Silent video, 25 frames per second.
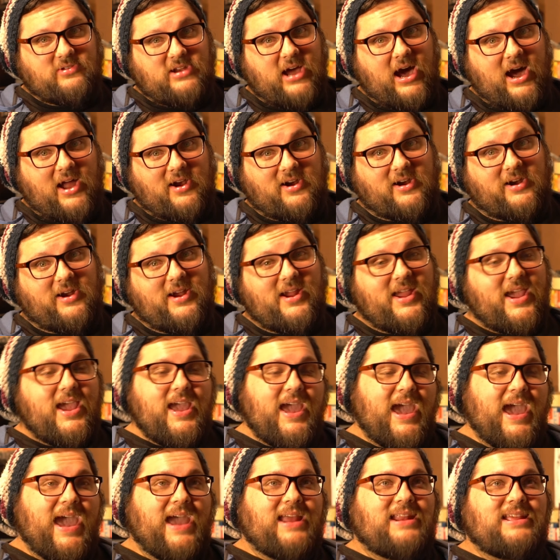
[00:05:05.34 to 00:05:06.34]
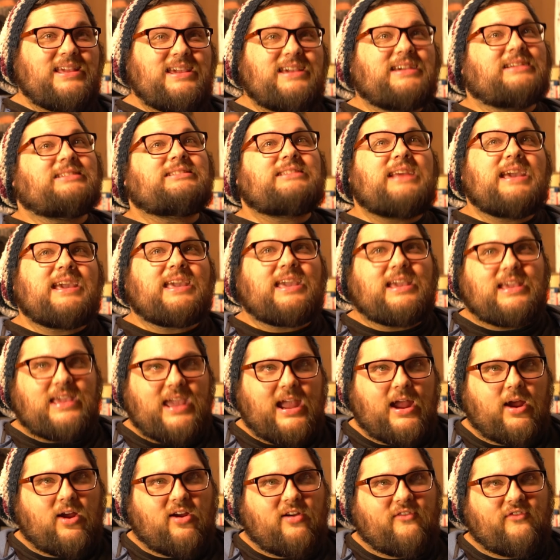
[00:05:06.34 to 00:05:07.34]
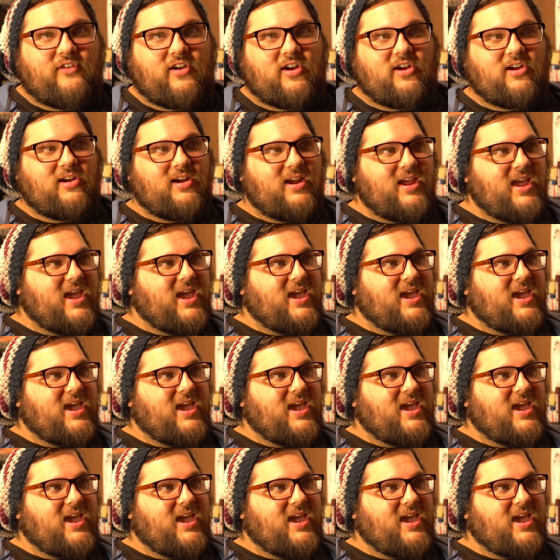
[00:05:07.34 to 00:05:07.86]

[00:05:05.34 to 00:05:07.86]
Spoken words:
daughter, and he is taking care of her.